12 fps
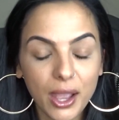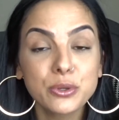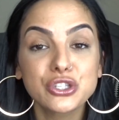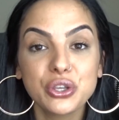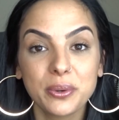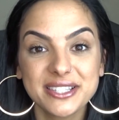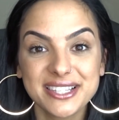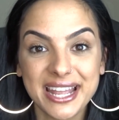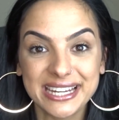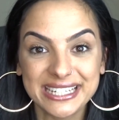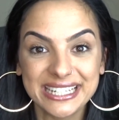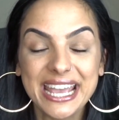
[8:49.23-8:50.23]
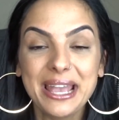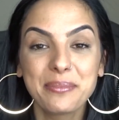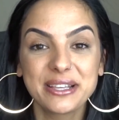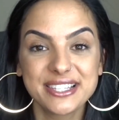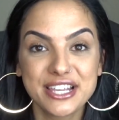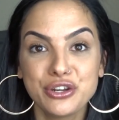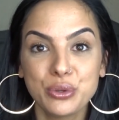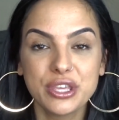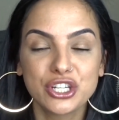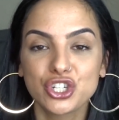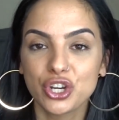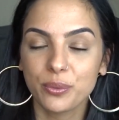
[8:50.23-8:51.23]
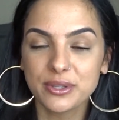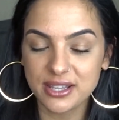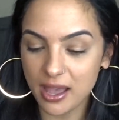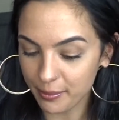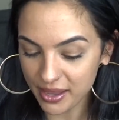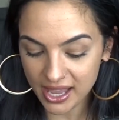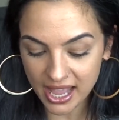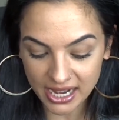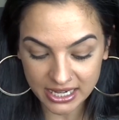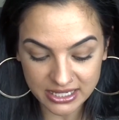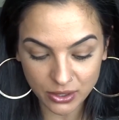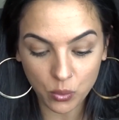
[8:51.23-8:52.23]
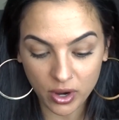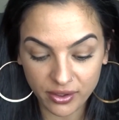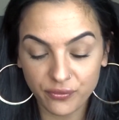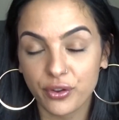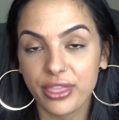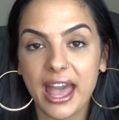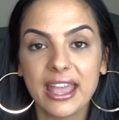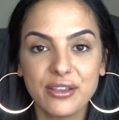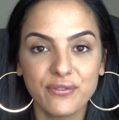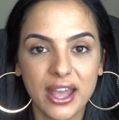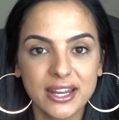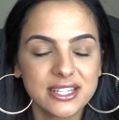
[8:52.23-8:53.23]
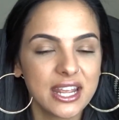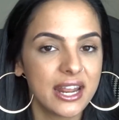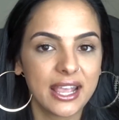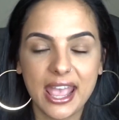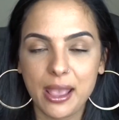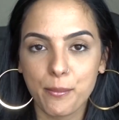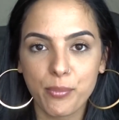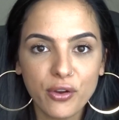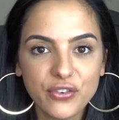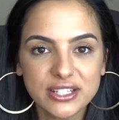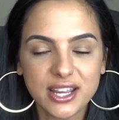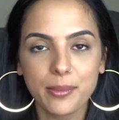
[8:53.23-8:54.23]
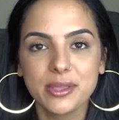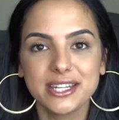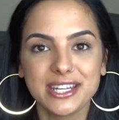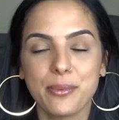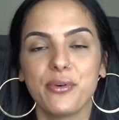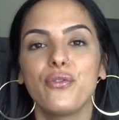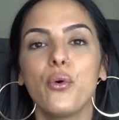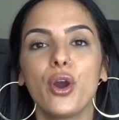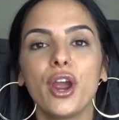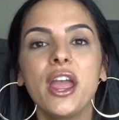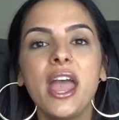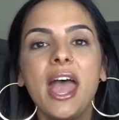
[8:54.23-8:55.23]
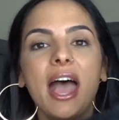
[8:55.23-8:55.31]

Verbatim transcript: I was so excited because I knew this shirt was coming and I did want it for that event, and it came perfect timing the day before.